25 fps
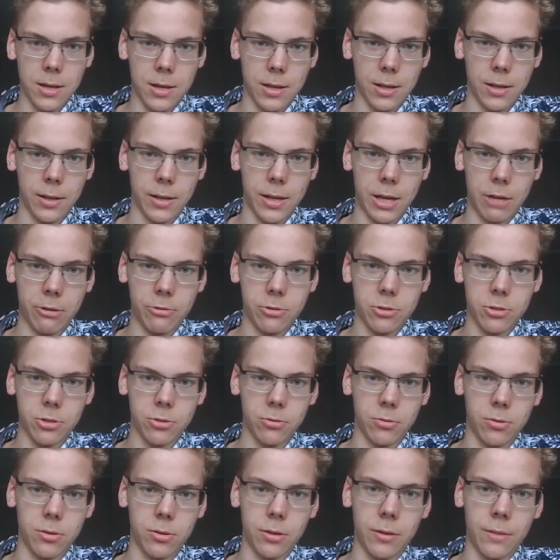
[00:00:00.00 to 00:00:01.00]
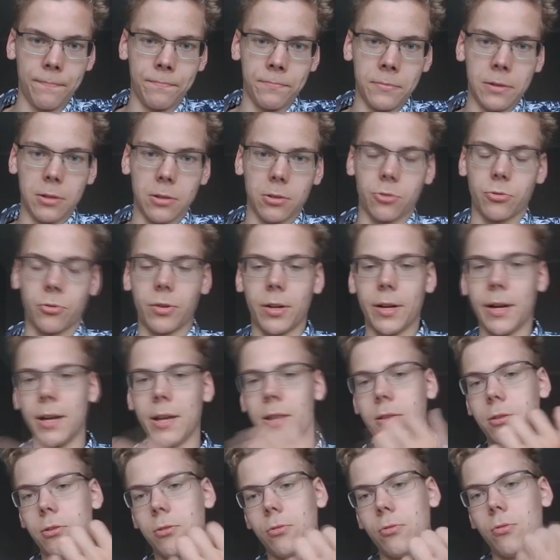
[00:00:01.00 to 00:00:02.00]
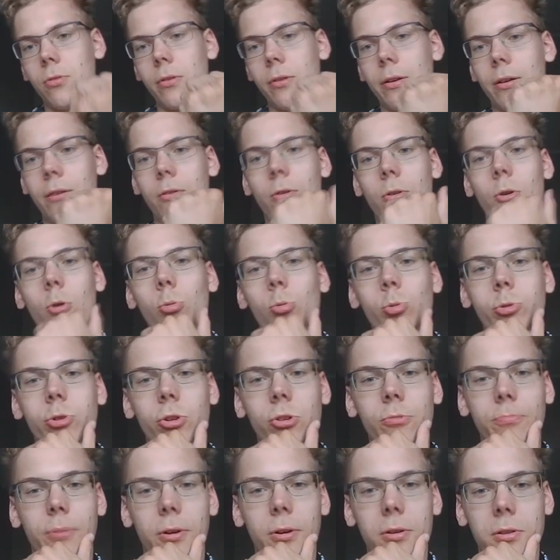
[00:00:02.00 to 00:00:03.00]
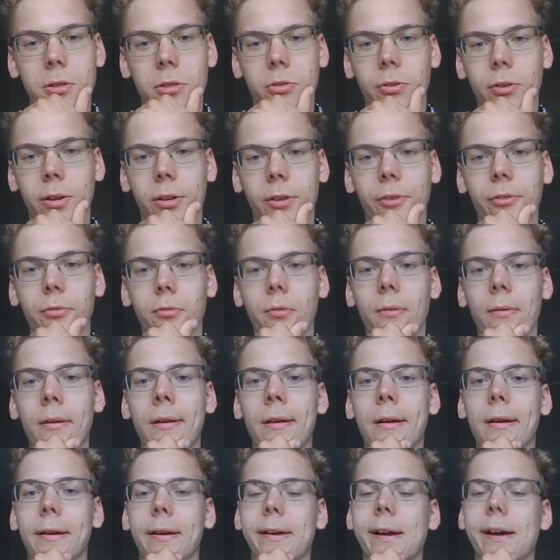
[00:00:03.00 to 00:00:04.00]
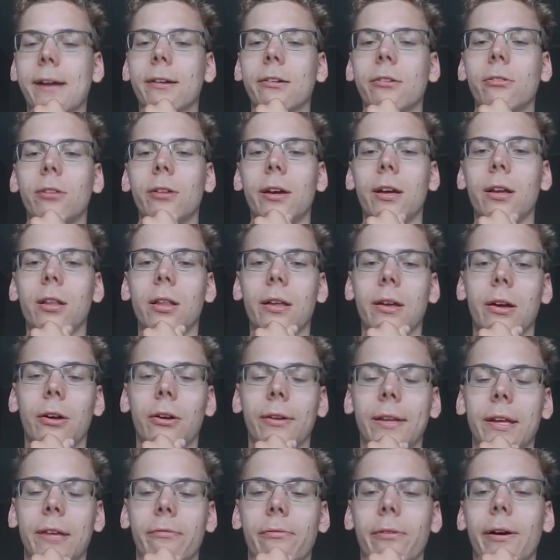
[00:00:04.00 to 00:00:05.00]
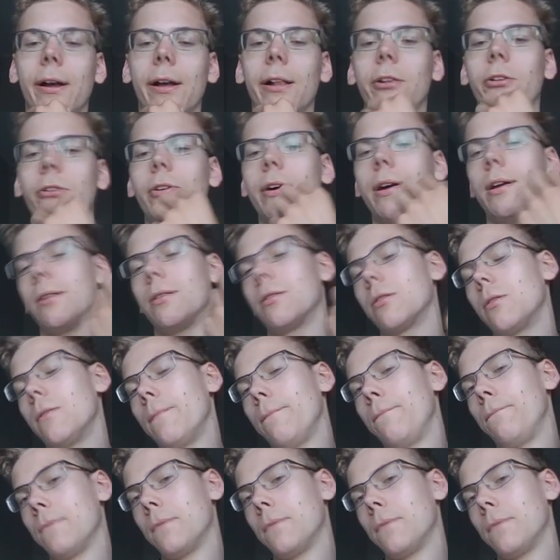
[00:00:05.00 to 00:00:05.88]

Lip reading: and now you should try to hold your pawns together, calculate and evaluate